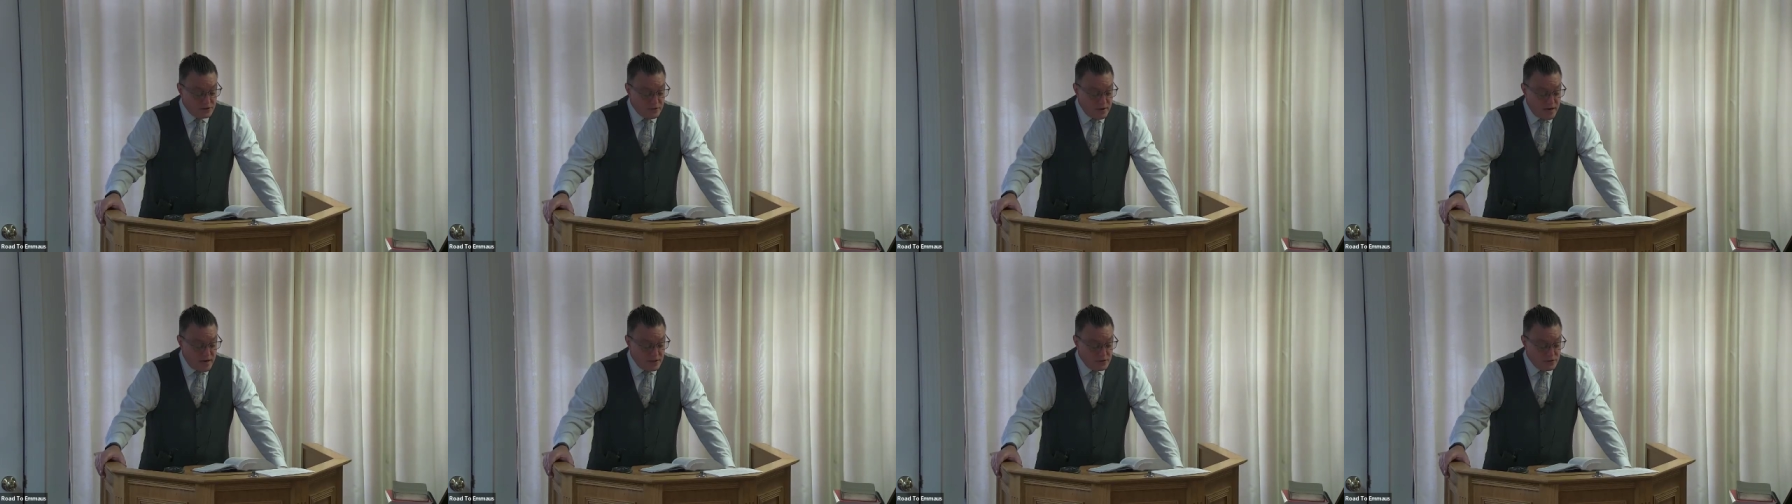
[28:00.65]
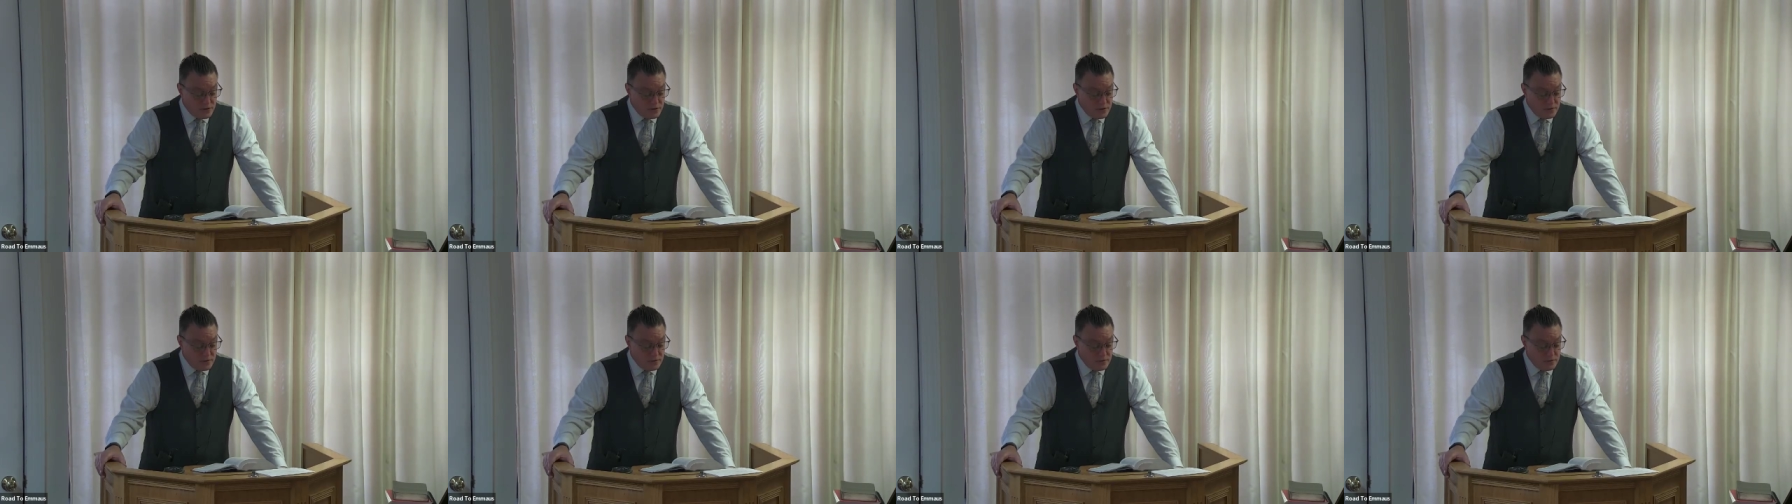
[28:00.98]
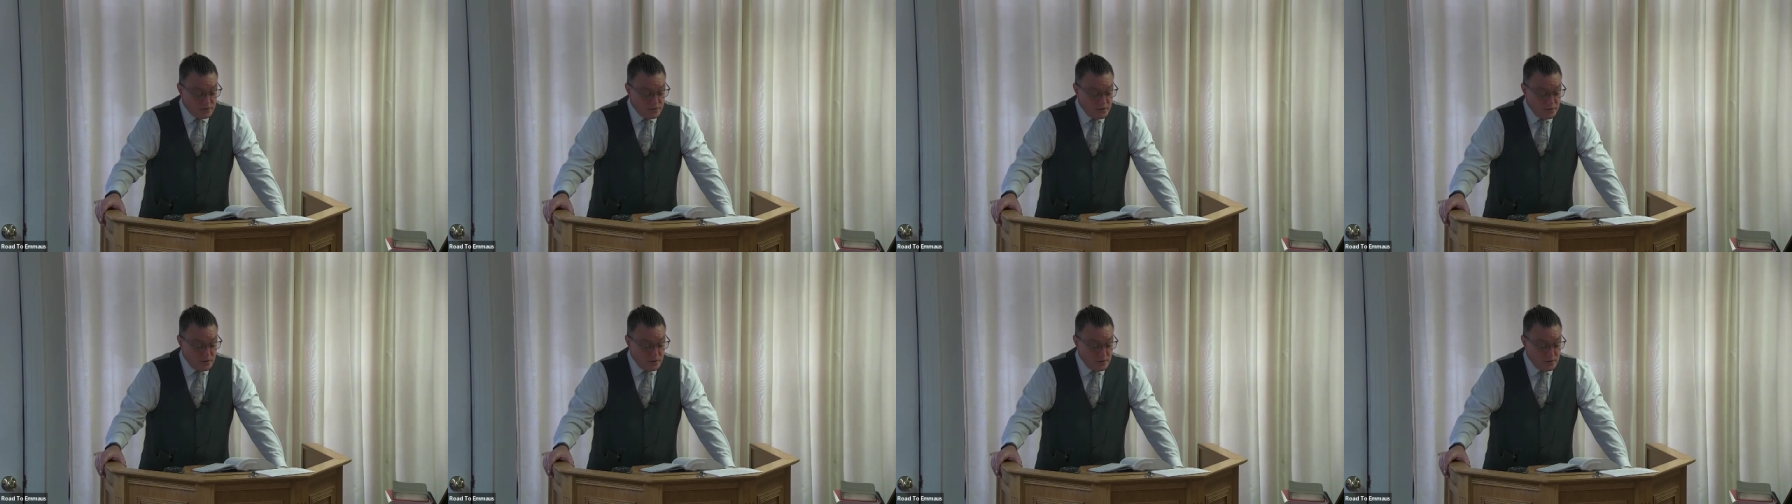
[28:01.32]
strangers.
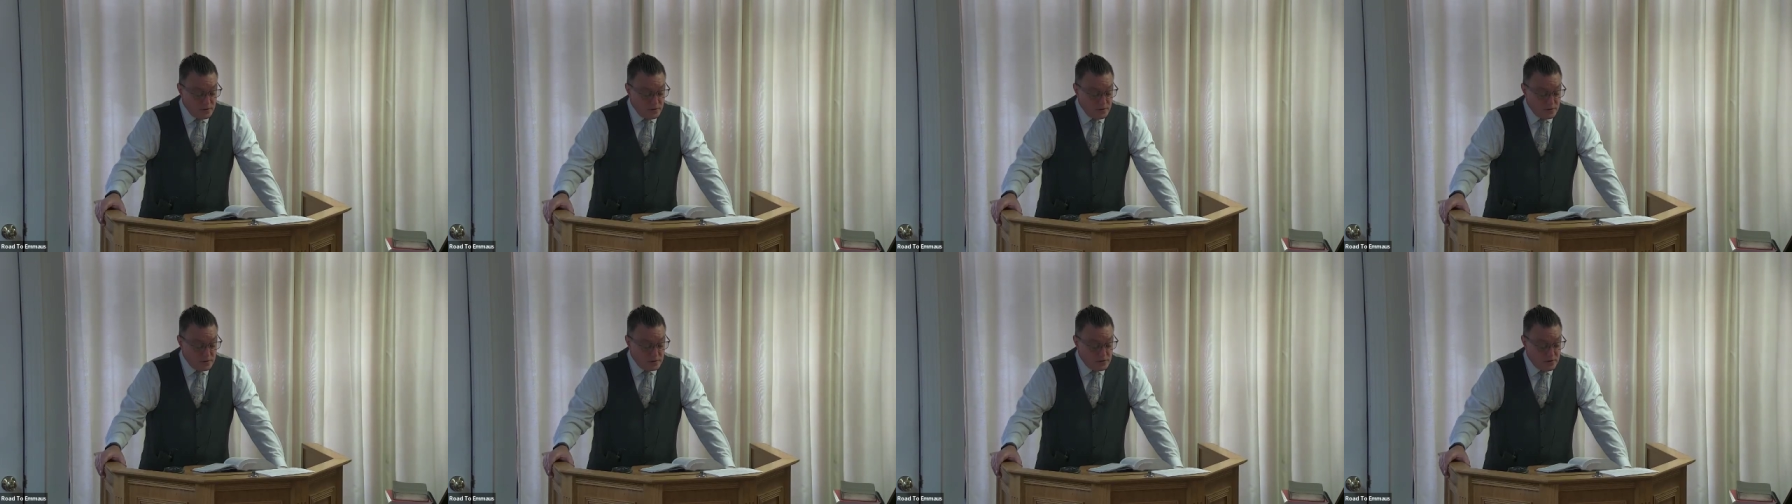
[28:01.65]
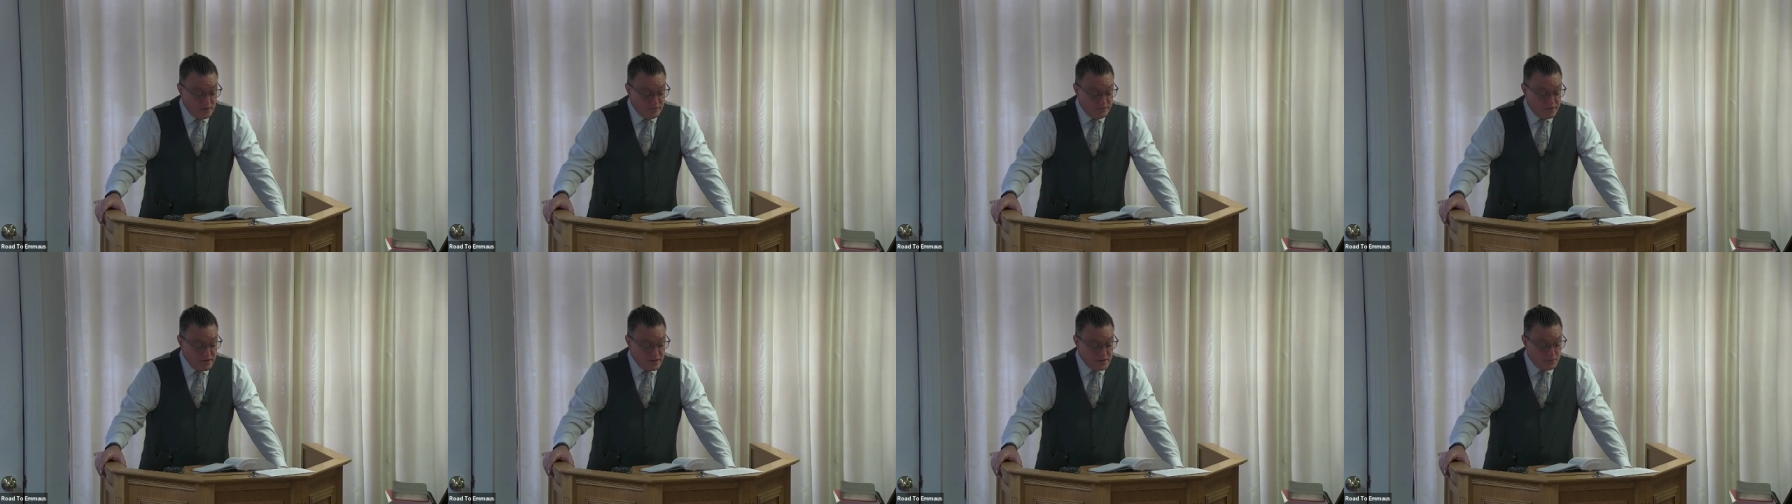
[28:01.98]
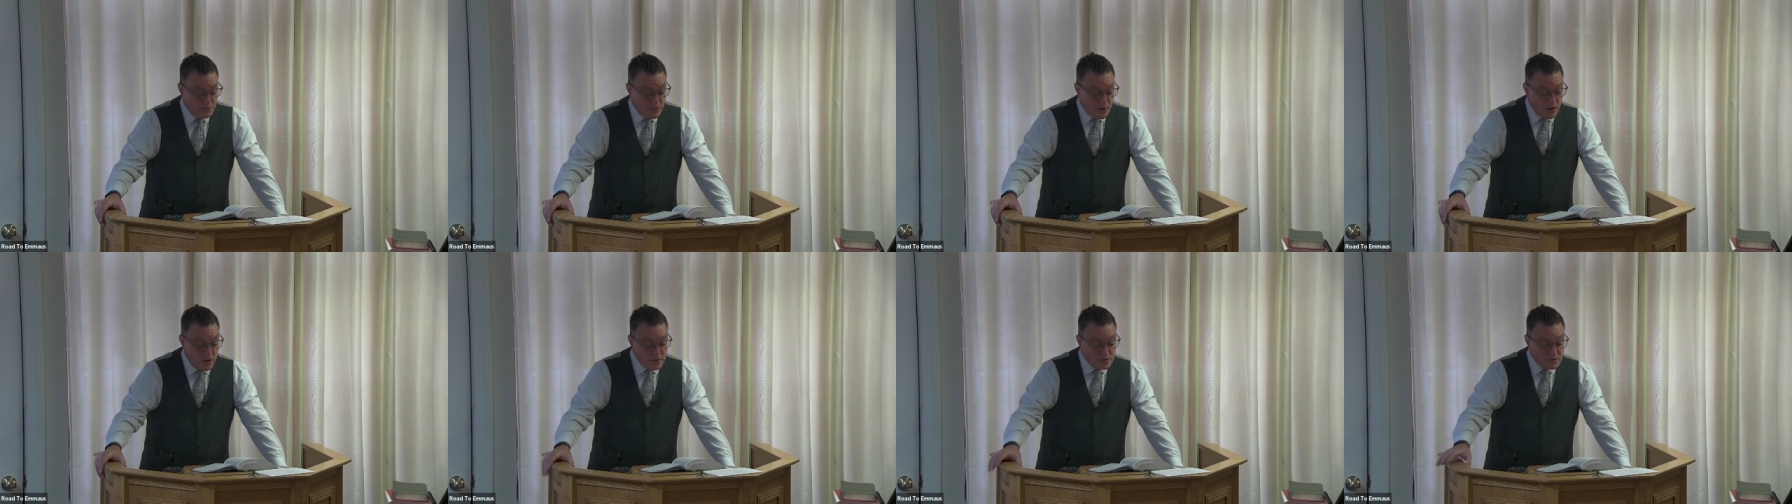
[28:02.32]
So if
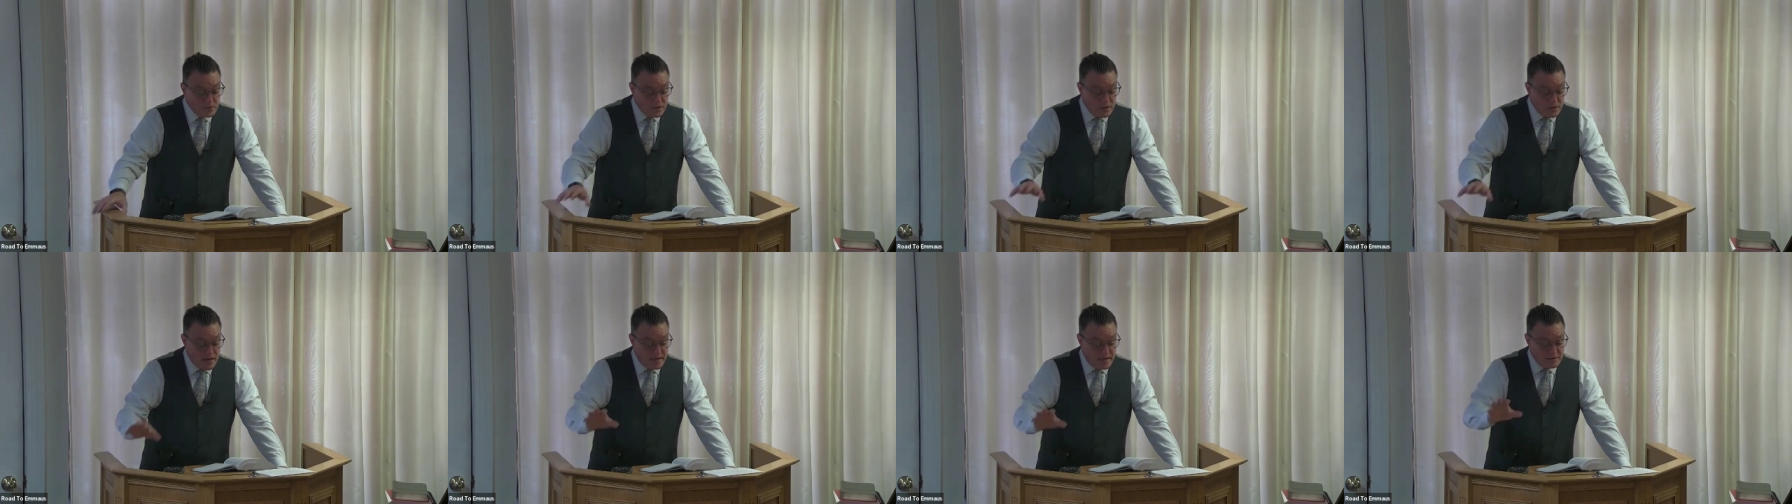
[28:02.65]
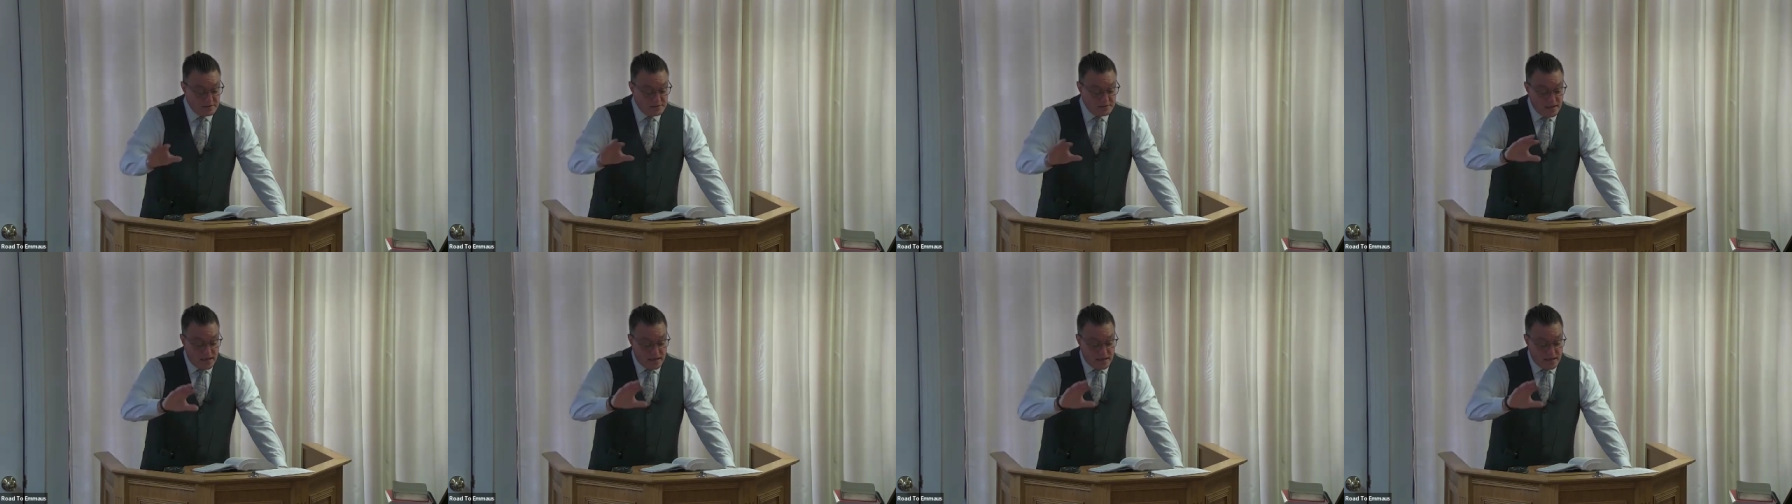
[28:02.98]
this person has